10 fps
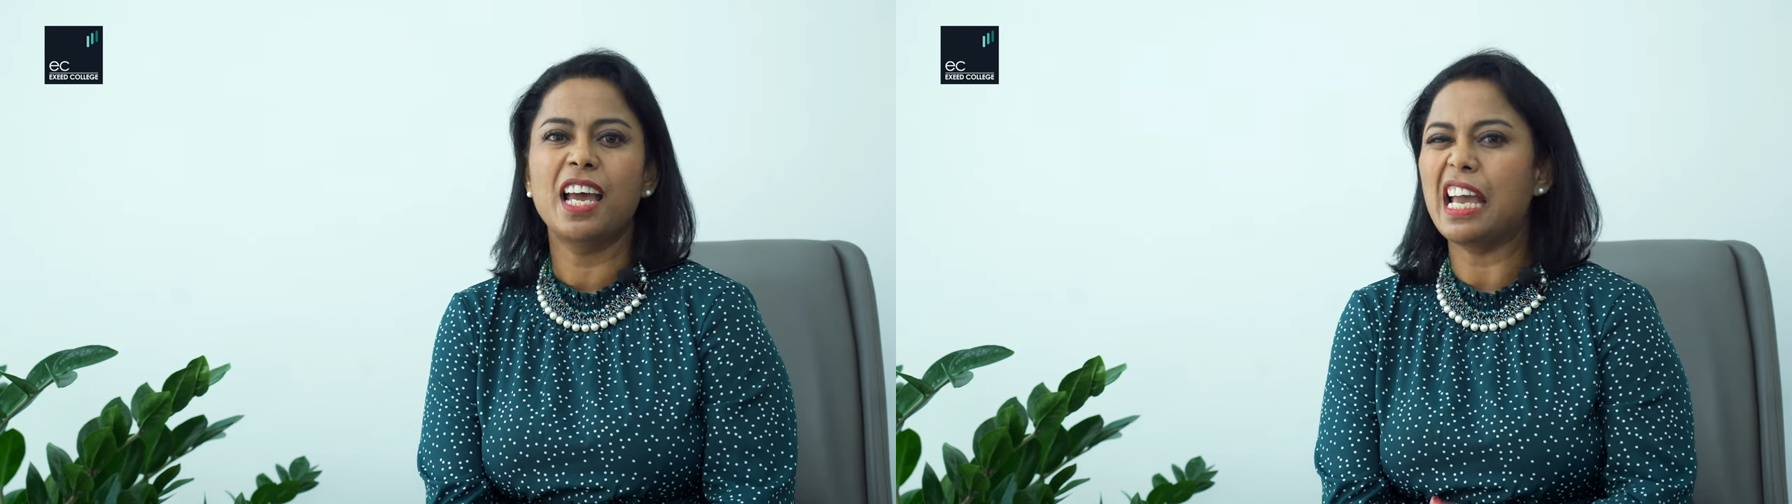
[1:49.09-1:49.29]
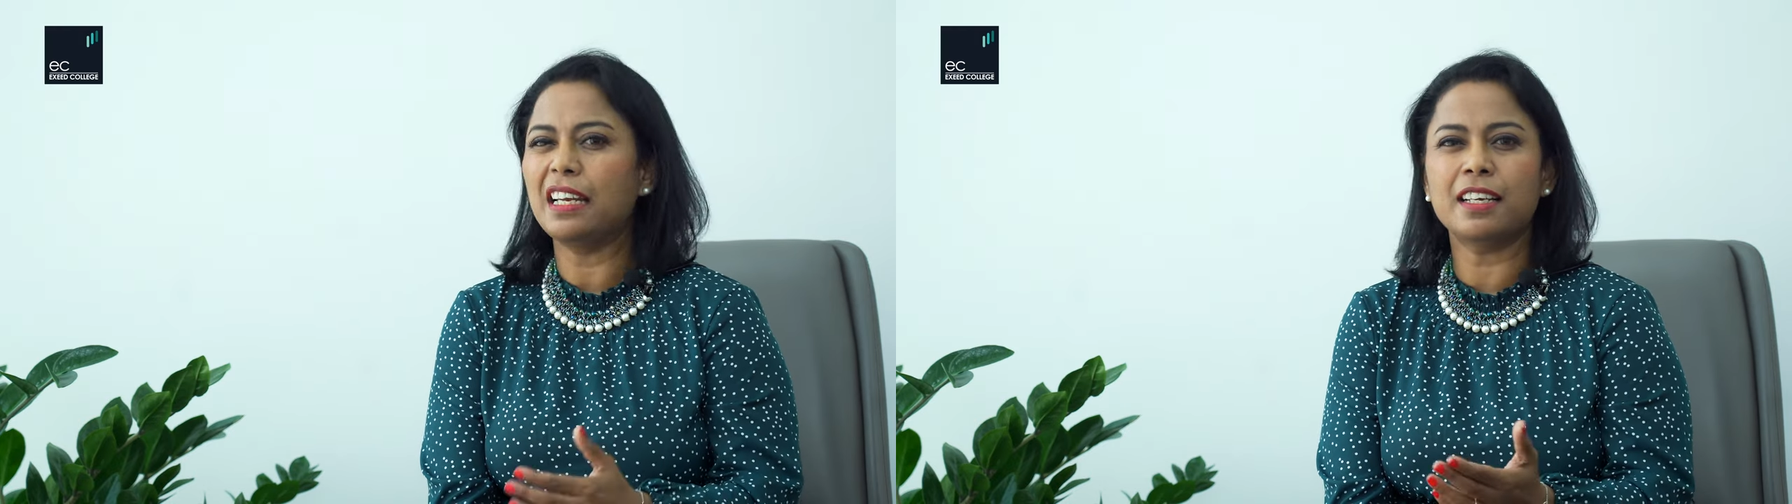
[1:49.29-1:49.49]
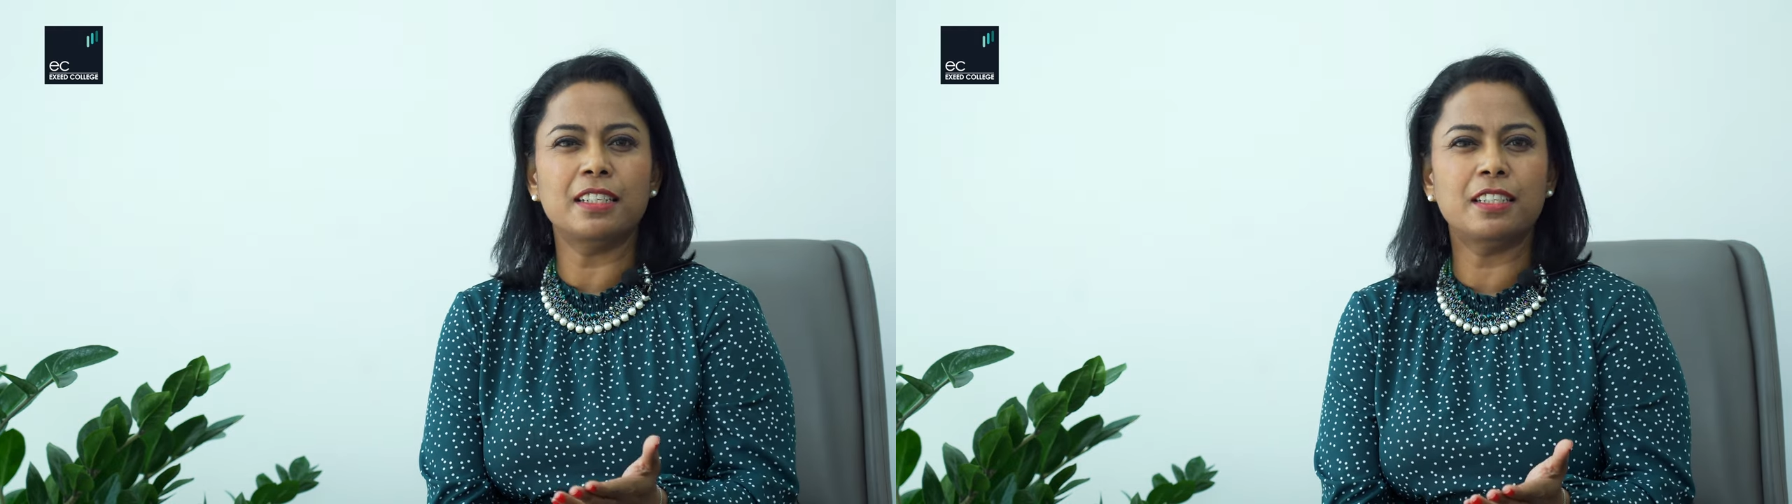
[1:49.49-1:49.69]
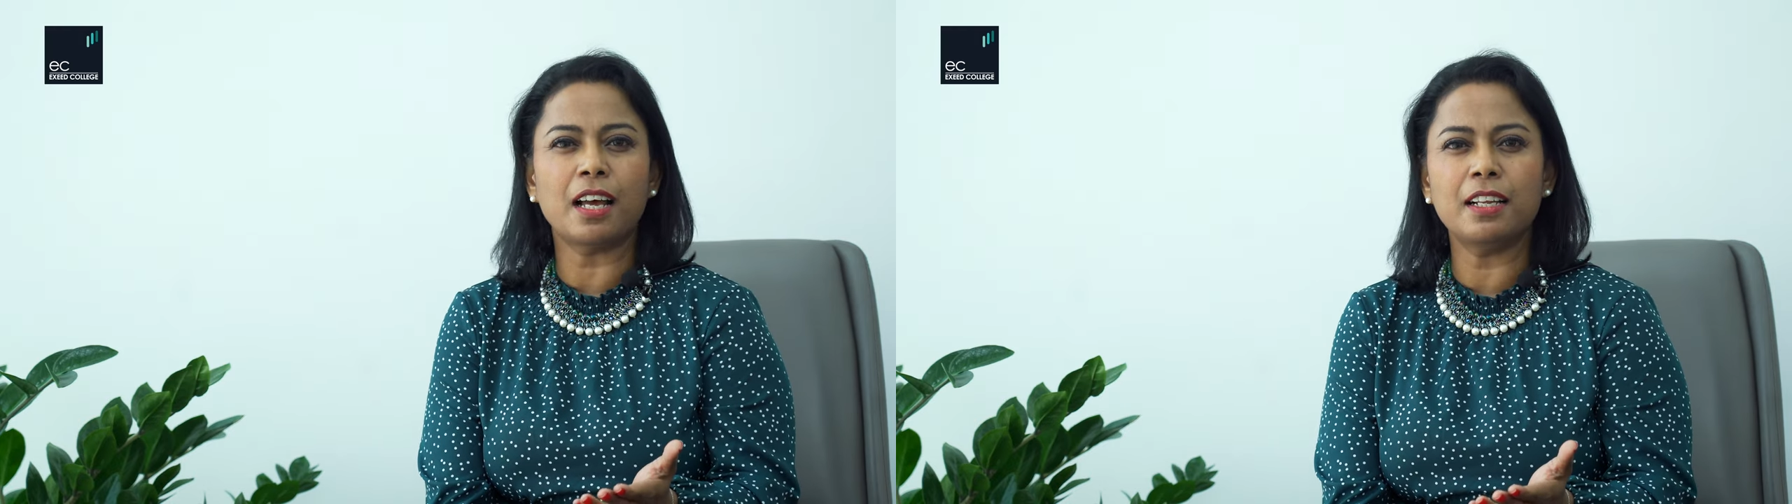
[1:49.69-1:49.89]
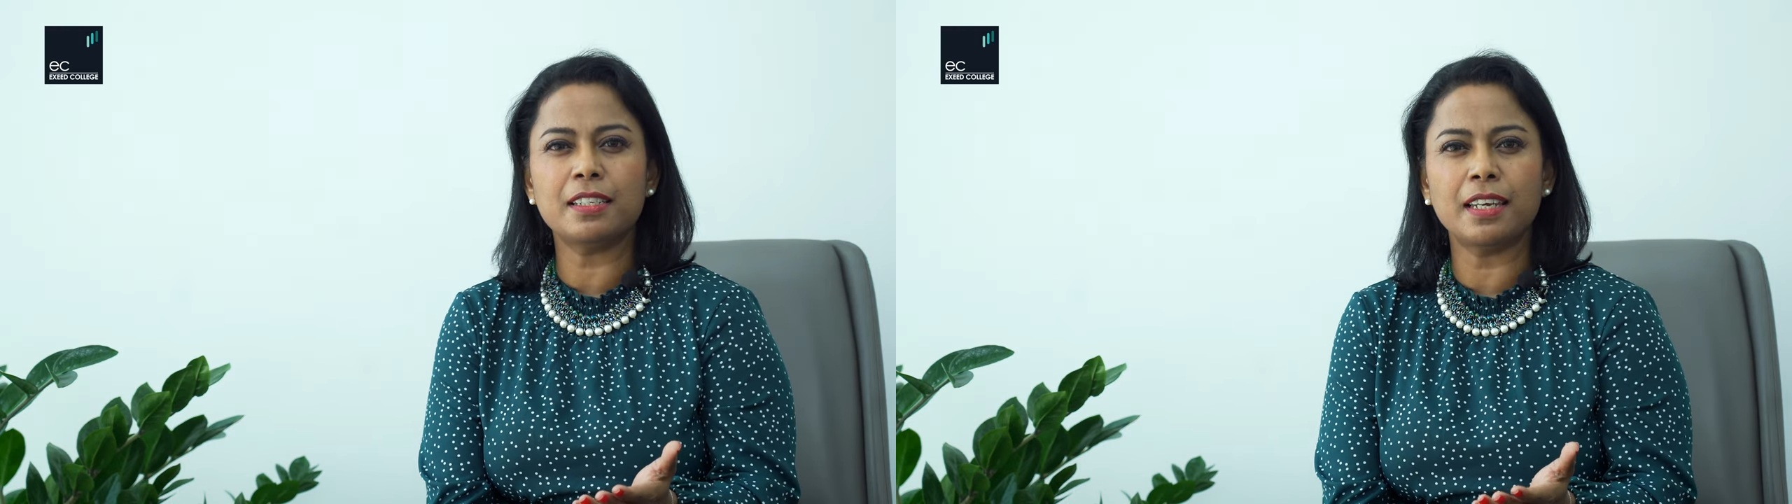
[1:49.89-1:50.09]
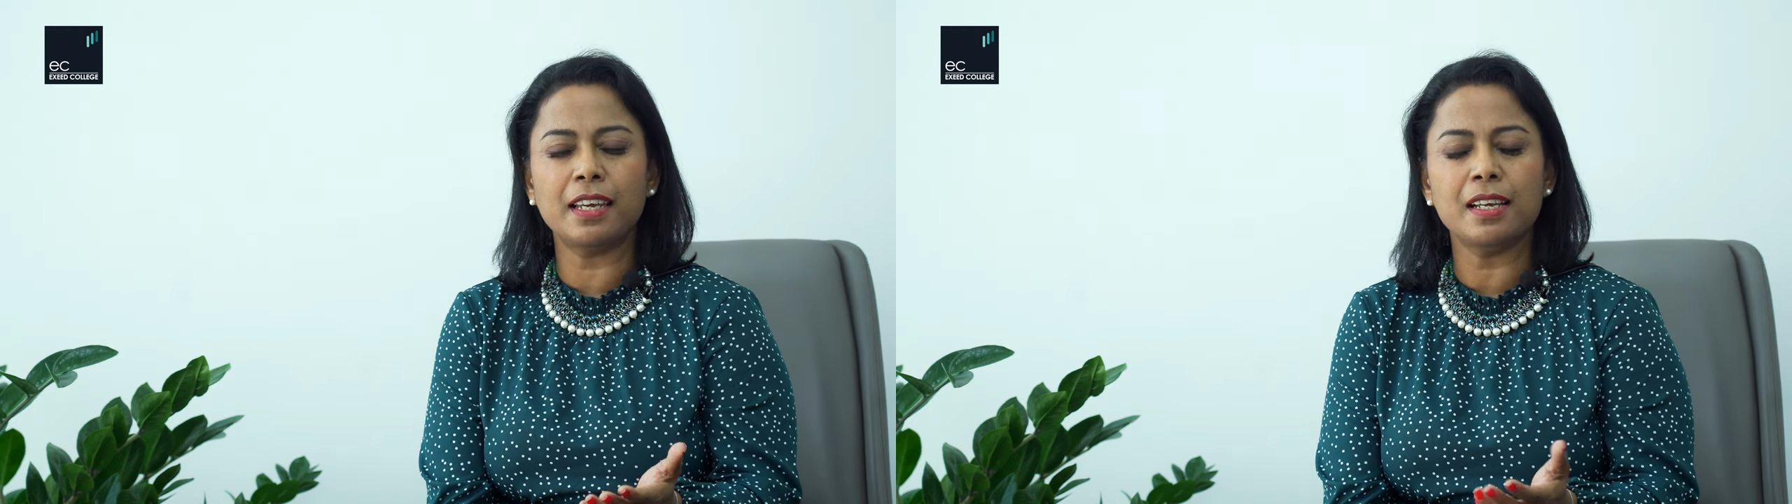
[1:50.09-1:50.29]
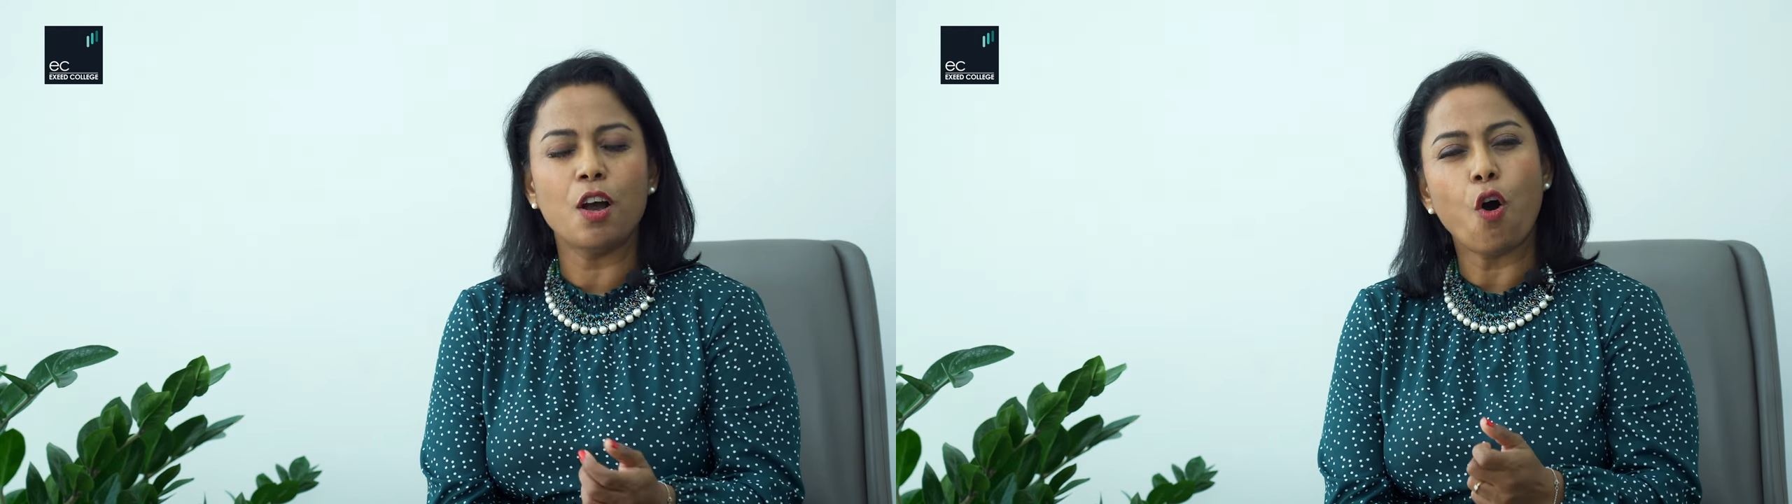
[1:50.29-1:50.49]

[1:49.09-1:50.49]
in consulting,